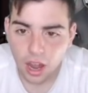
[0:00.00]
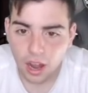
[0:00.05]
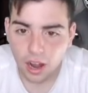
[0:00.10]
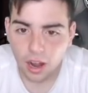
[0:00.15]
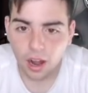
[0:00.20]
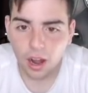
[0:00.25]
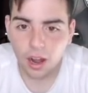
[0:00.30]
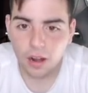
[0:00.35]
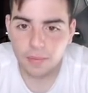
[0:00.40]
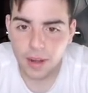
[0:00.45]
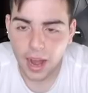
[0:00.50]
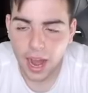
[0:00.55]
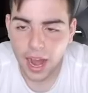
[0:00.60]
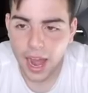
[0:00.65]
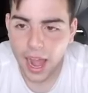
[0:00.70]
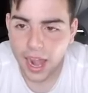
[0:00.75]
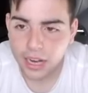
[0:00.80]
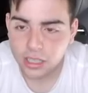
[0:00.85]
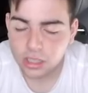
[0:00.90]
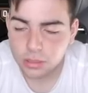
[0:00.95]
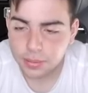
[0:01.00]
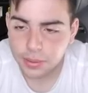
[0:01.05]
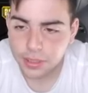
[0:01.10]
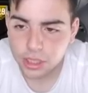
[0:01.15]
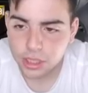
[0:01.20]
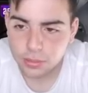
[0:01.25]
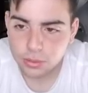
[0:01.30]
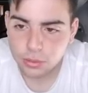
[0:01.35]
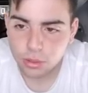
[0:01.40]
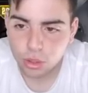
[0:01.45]
Um, I actually
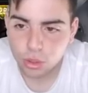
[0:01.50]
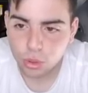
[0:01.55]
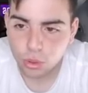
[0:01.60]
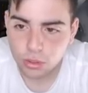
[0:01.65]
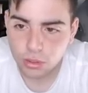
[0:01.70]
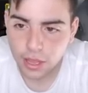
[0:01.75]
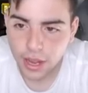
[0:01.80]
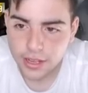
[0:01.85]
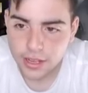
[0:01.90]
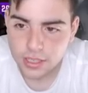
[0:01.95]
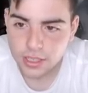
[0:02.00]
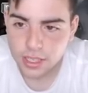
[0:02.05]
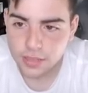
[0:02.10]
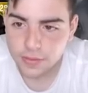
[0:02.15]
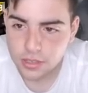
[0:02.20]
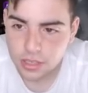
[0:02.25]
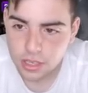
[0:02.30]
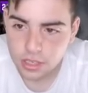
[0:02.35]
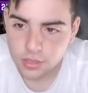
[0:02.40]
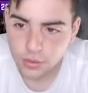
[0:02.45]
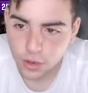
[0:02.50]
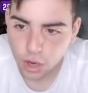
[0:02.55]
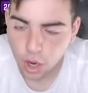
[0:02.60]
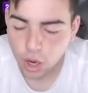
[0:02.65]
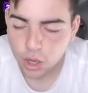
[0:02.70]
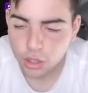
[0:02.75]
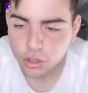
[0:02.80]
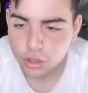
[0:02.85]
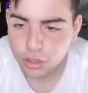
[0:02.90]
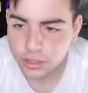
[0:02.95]
picked up two Lance Stevensons for one
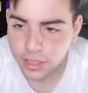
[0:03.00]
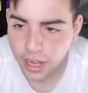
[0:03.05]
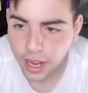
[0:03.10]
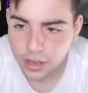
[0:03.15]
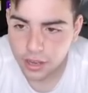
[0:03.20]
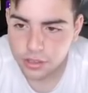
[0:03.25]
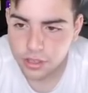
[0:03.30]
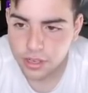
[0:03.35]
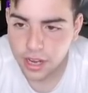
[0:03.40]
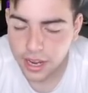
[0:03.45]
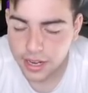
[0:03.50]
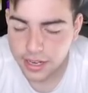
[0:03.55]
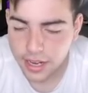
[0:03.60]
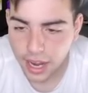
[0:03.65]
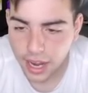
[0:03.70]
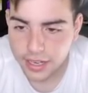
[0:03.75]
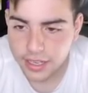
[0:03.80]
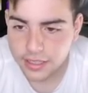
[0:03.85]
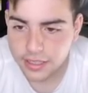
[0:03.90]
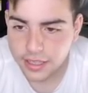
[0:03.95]
hundred thousand dollars and ninety